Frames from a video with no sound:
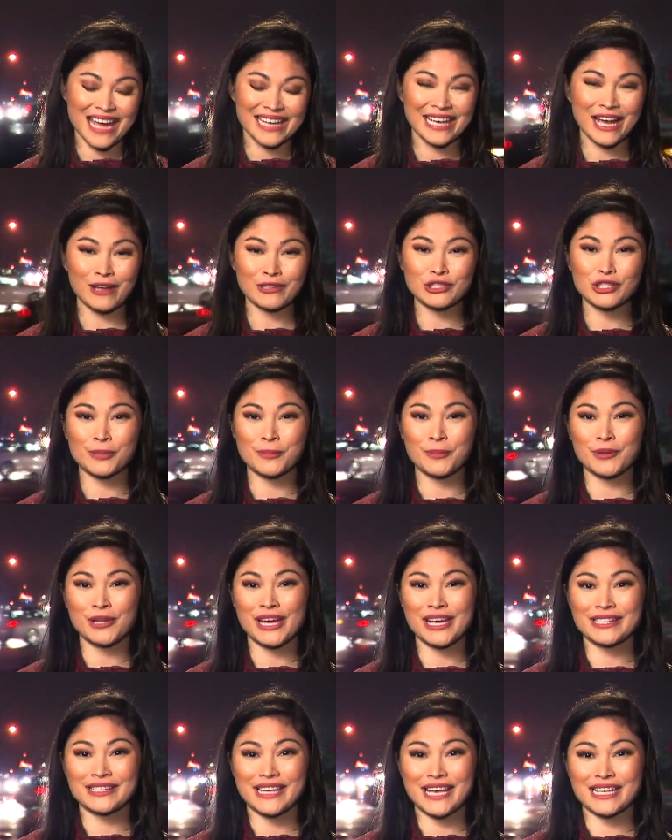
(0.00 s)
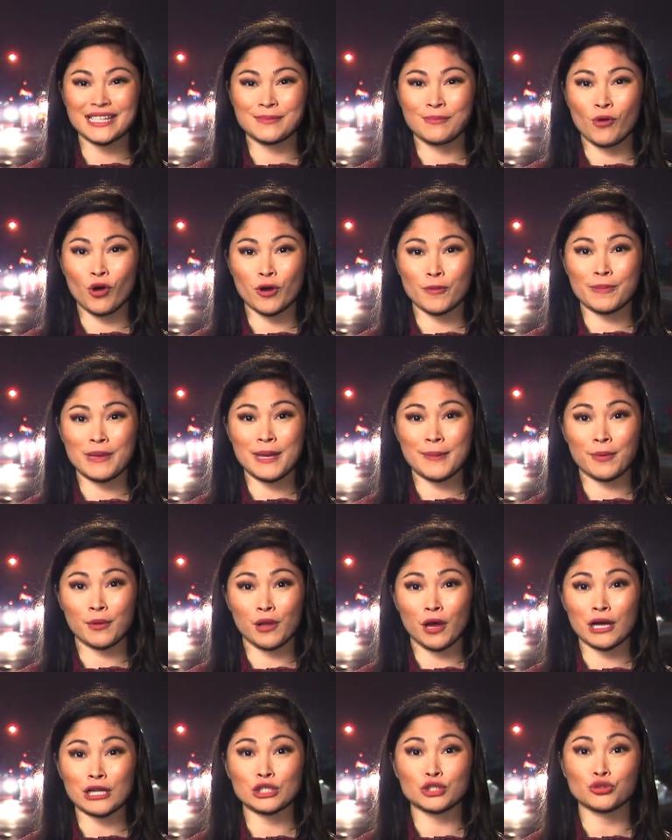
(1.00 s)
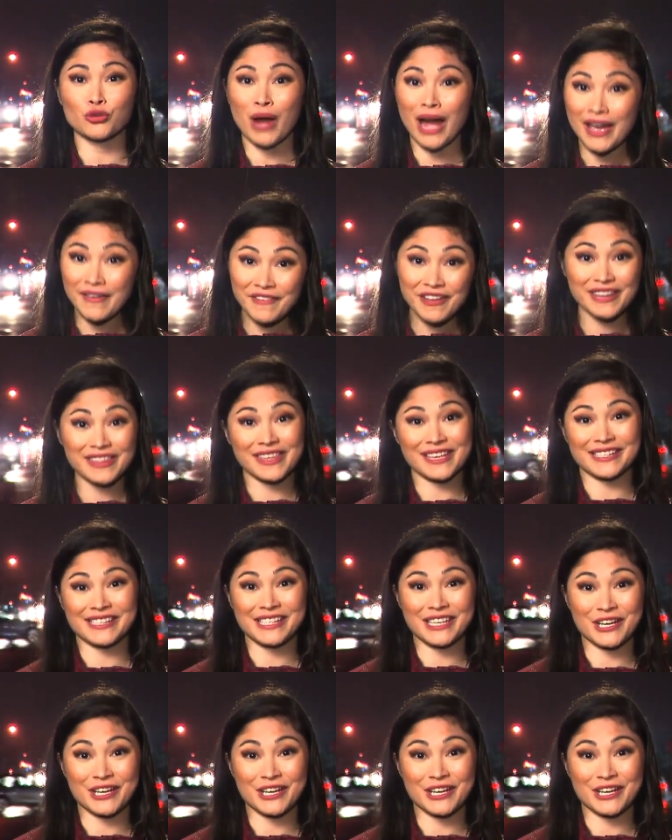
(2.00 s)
Now, AAA says more people are driving this